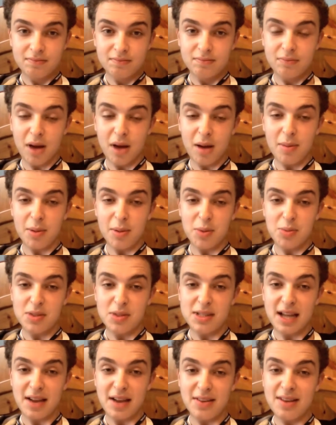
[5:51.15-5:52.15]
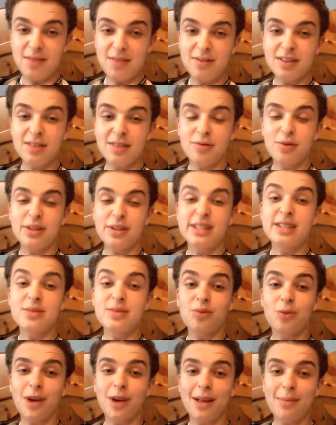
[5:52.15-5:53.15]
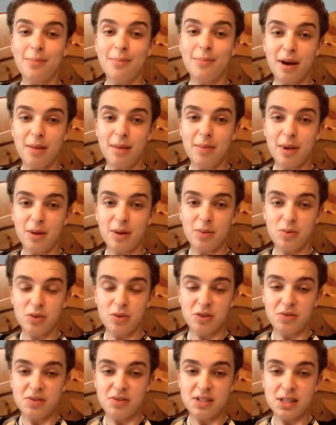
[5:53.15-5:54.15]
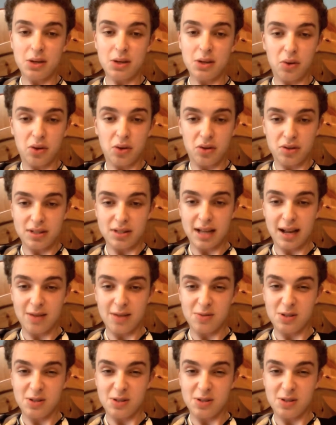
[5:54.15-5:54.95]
Birmingham were down. Even if we didn't win, Birmingham would have still gone down.